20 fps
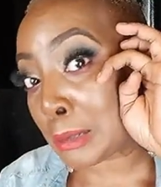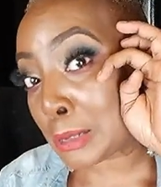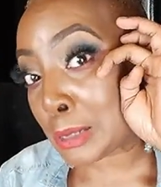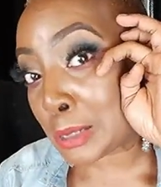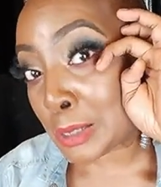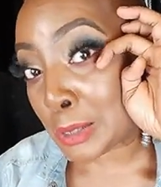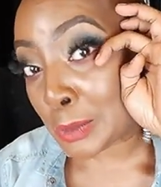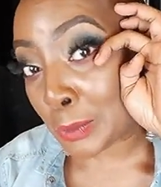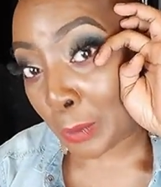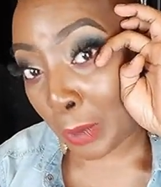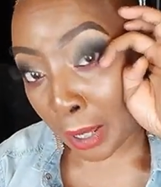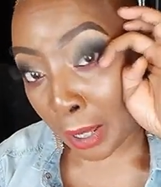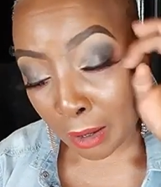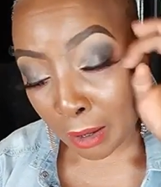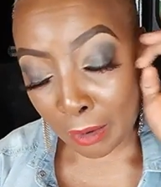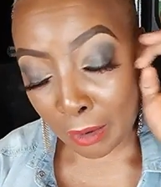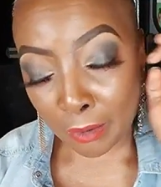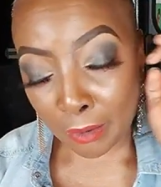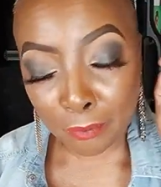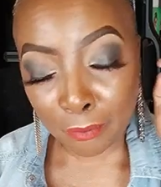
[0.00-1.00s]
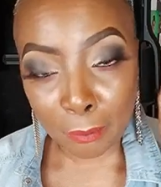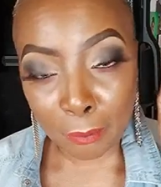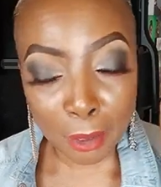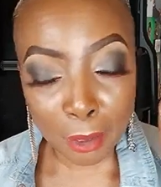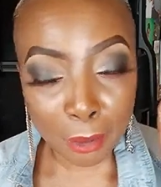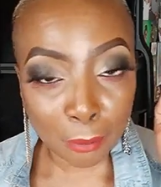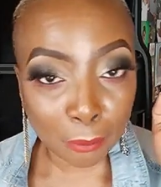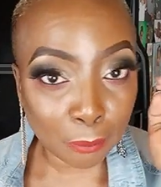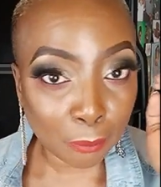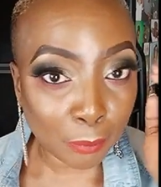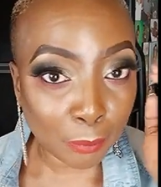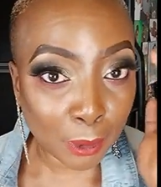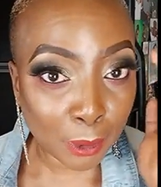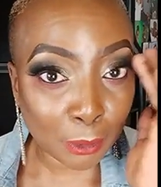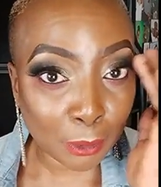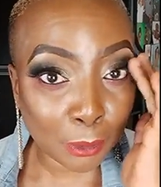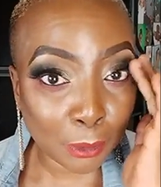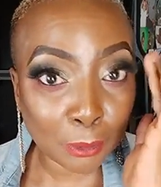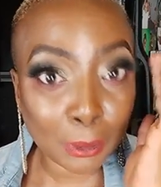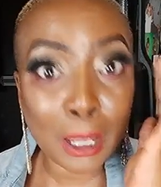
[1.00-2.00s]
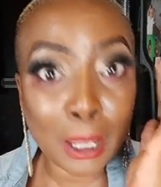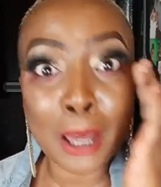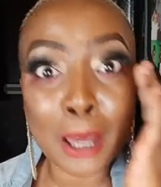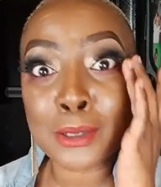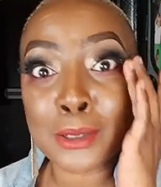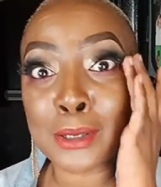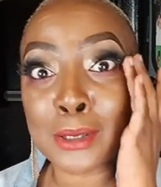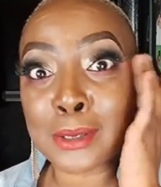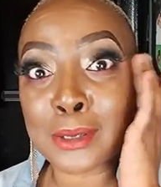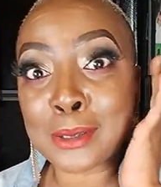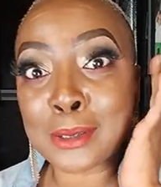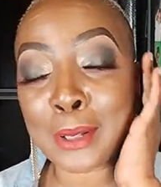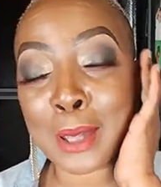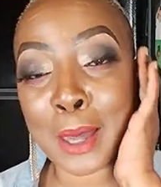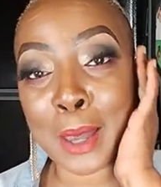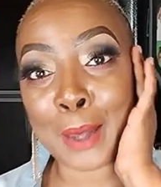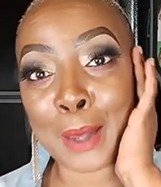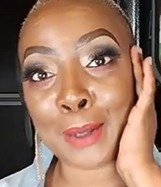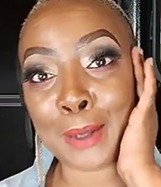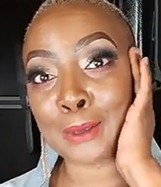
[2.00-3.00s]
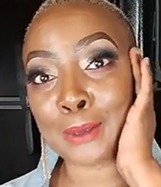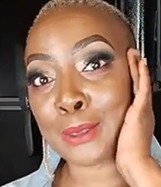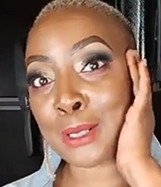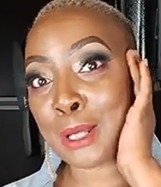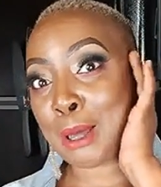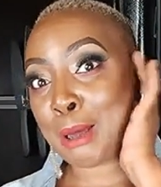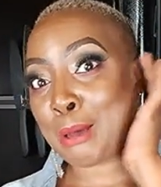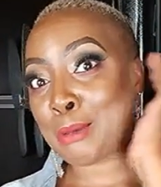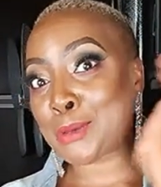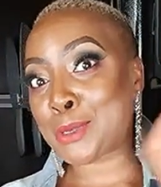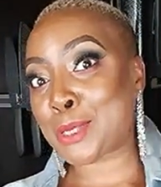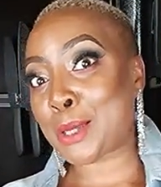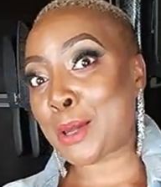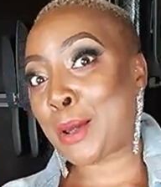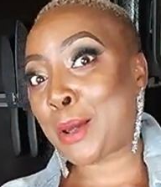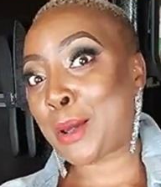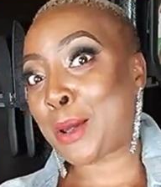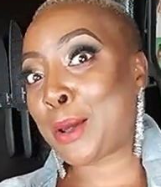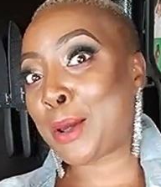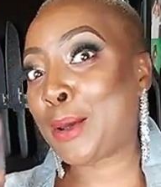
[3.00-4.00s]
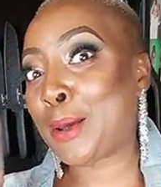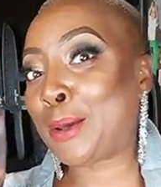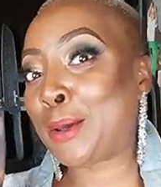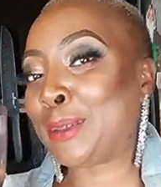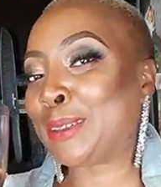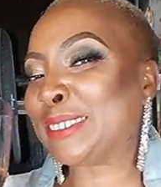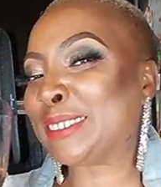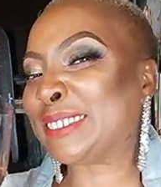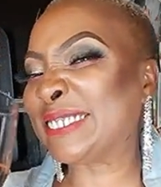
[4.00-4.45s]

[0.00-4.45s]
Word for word: sweat off my big old lashes tonight. No, sir.